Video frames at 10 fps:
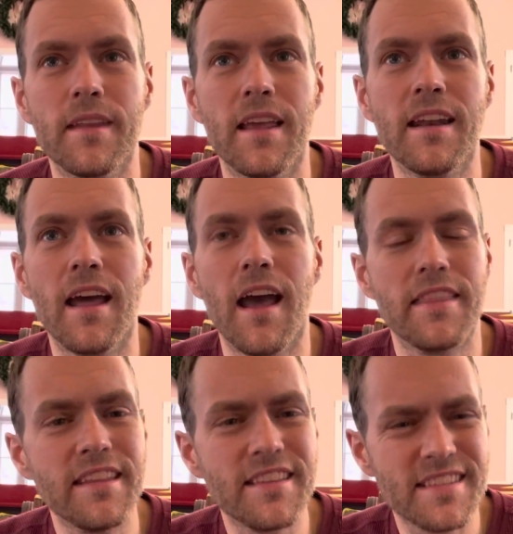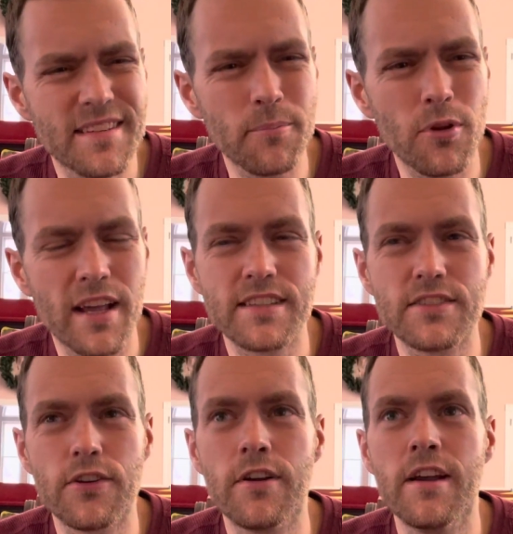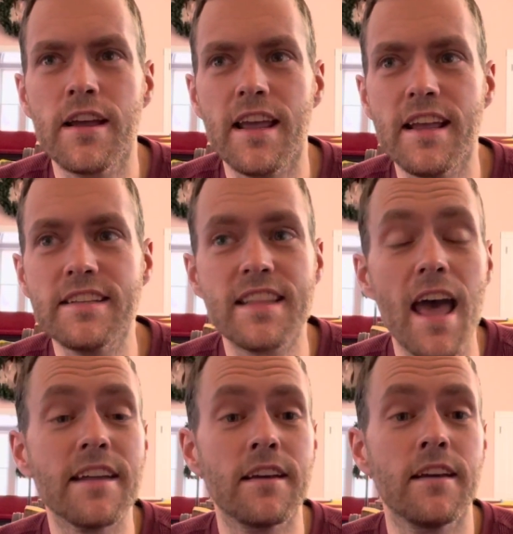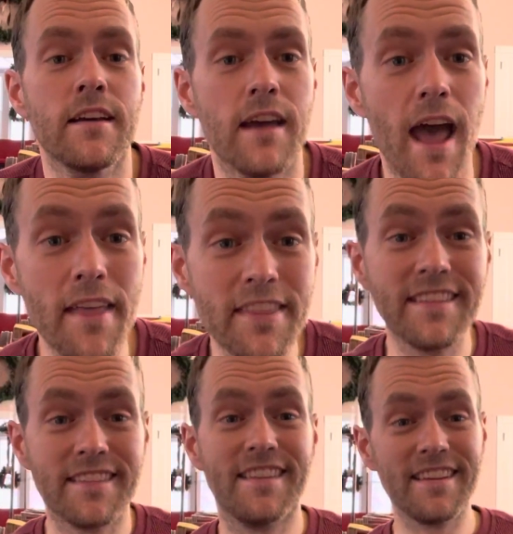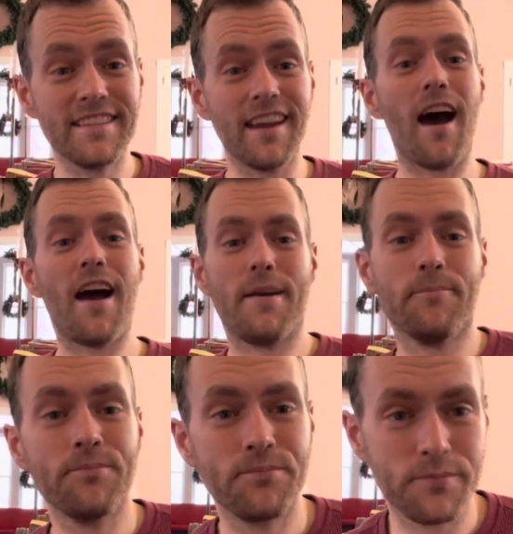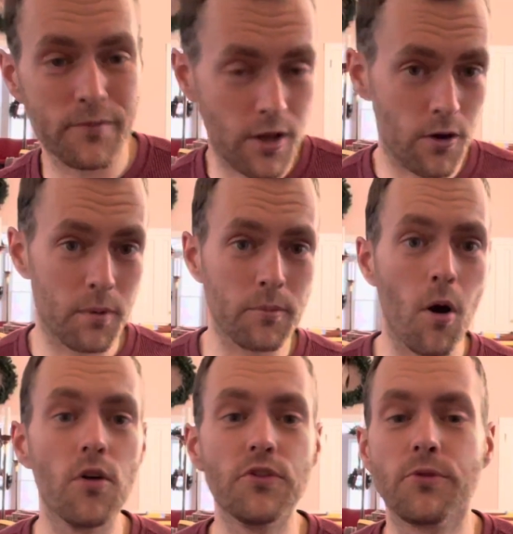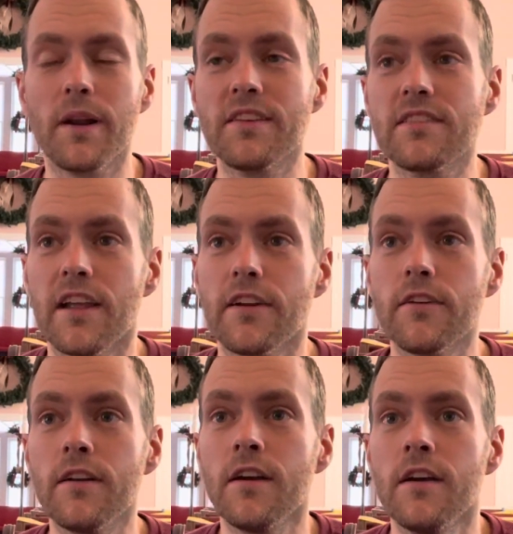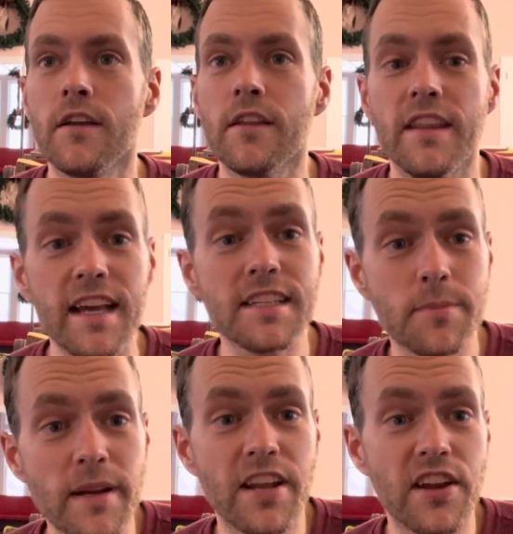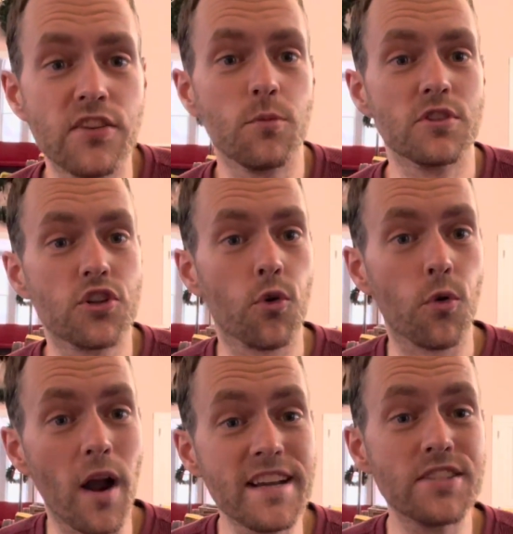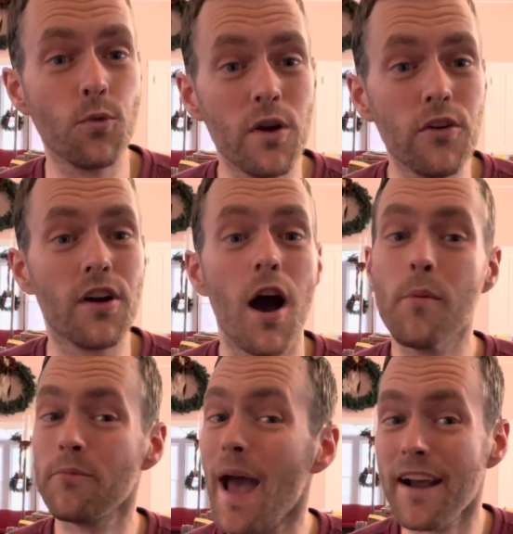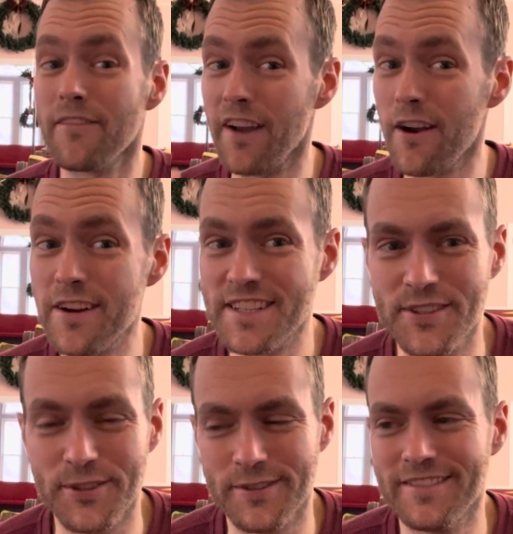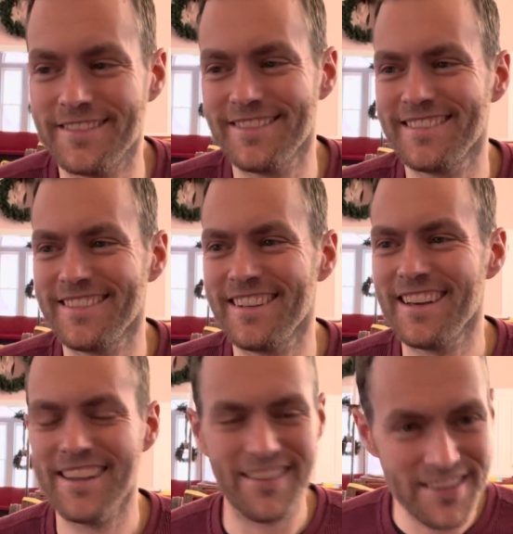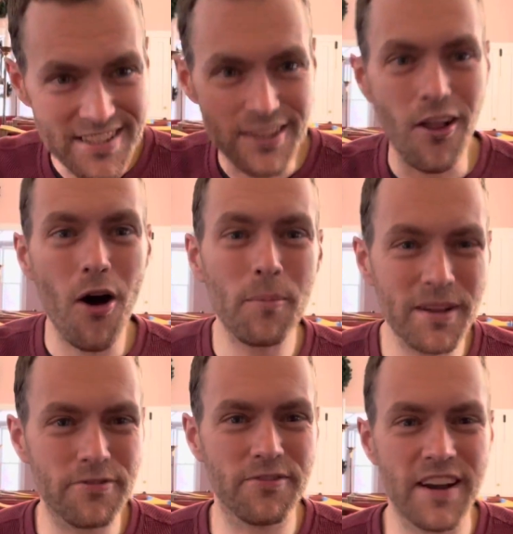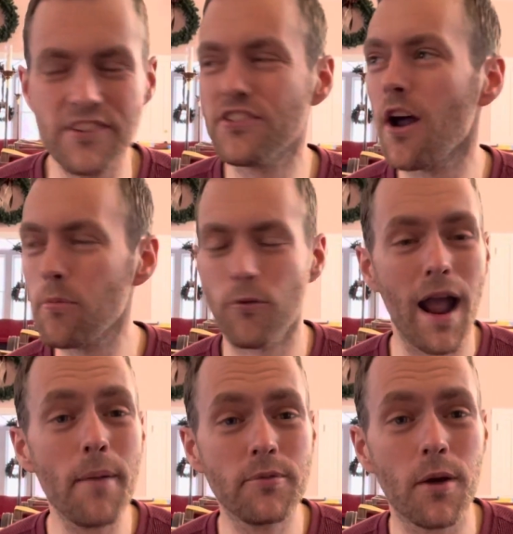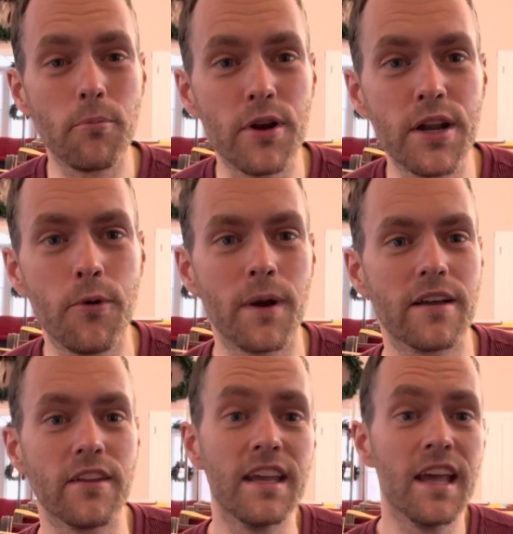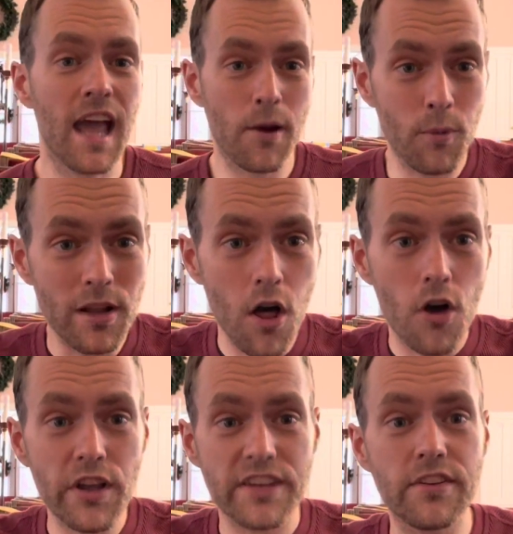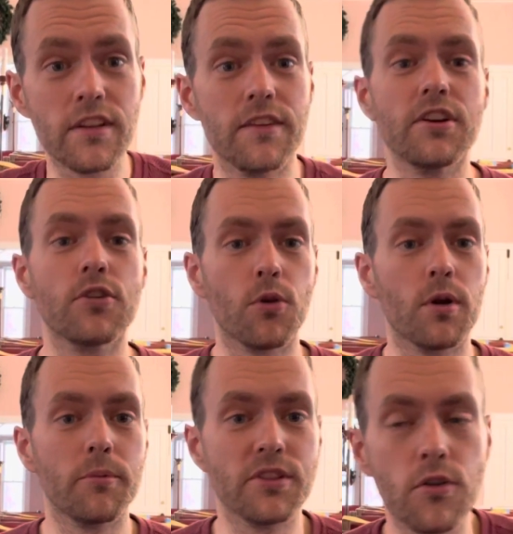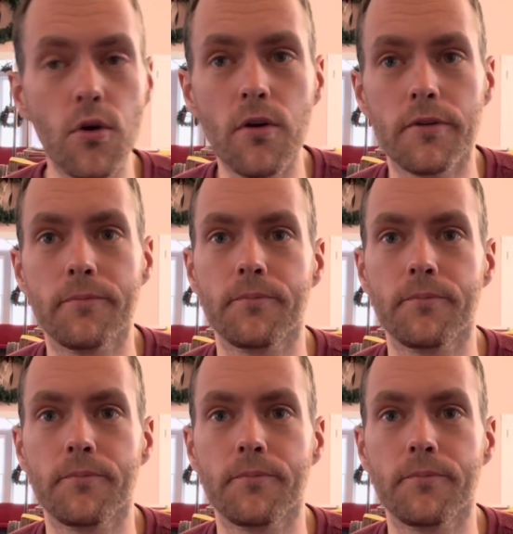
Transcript: And I, I think the simple answer is that at the, this time, uh, when Paul is writing this letter, the expectation was Christ will come back very soon. This will all be finished up, wrapped up pretty quickly, and we'll all get to live in glory with the Lord.